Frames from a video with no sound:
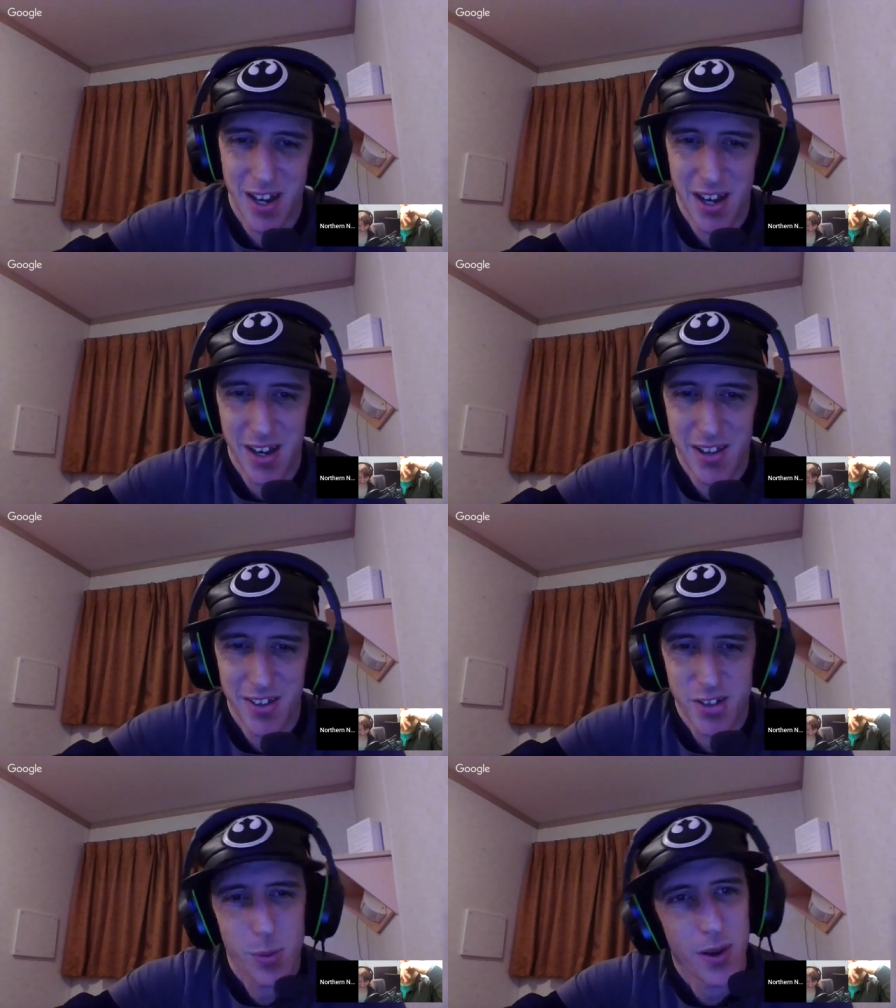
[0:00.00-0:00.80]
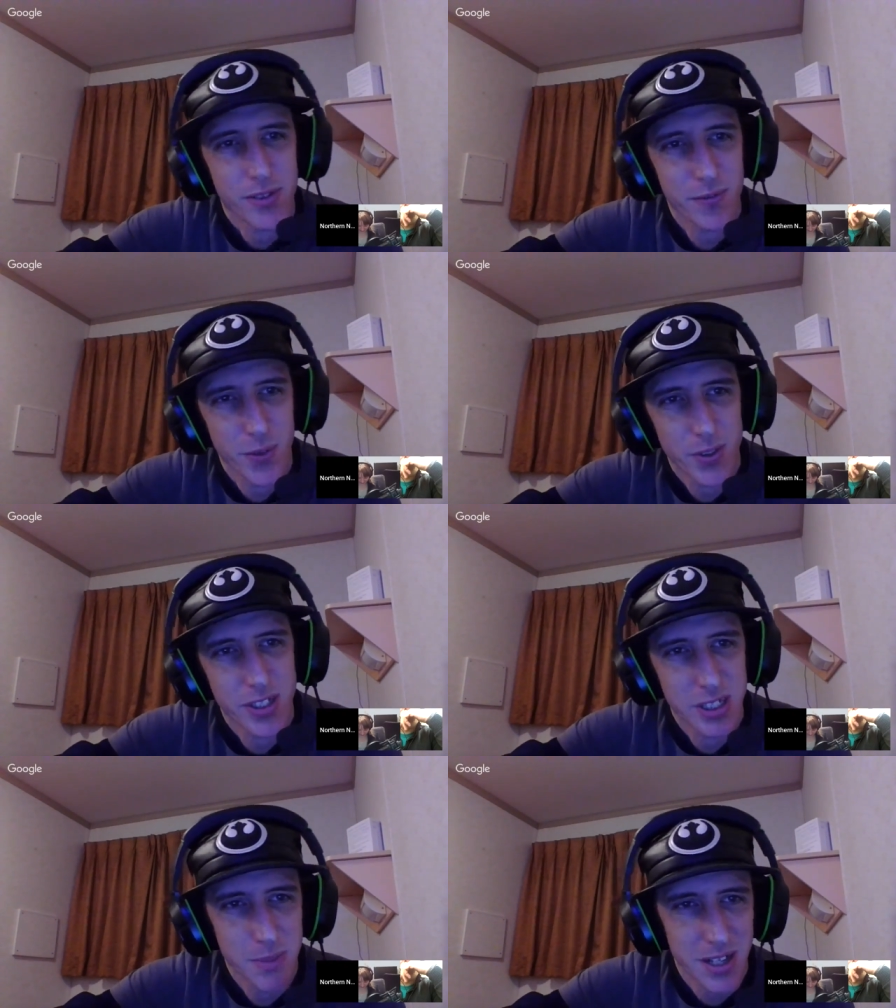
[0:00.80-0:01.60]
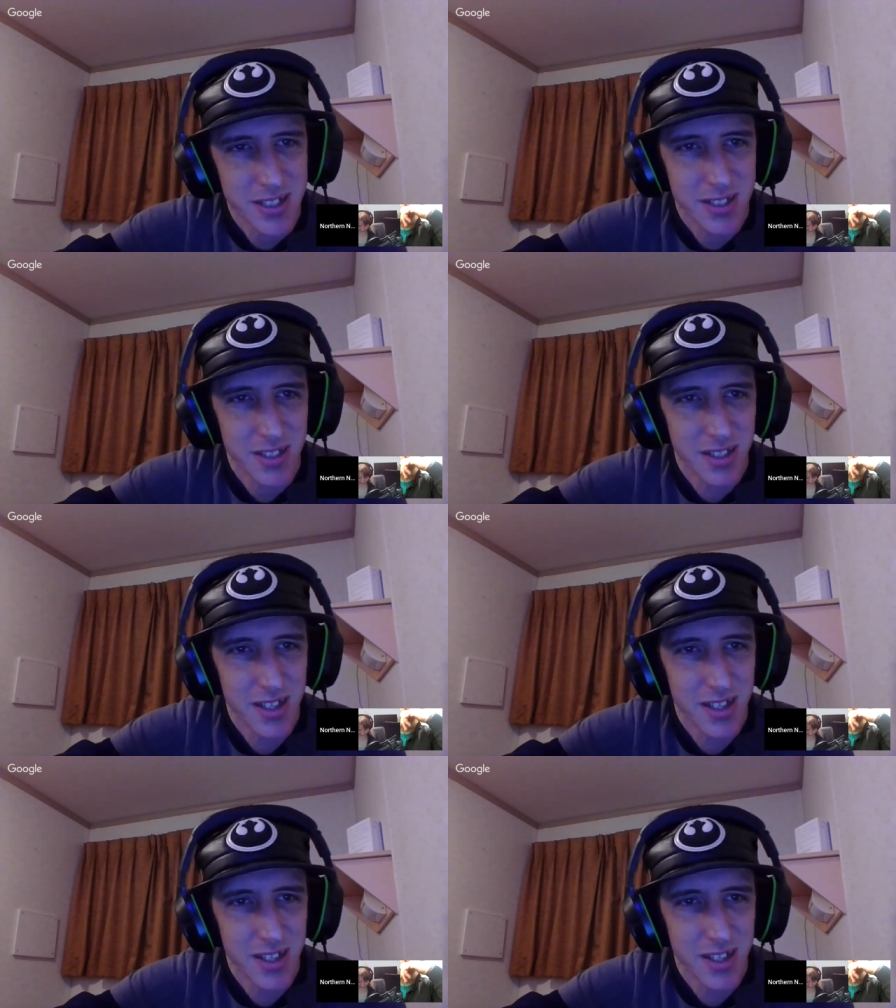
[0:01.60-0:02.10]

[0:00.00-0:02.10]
and they're $12 to $14.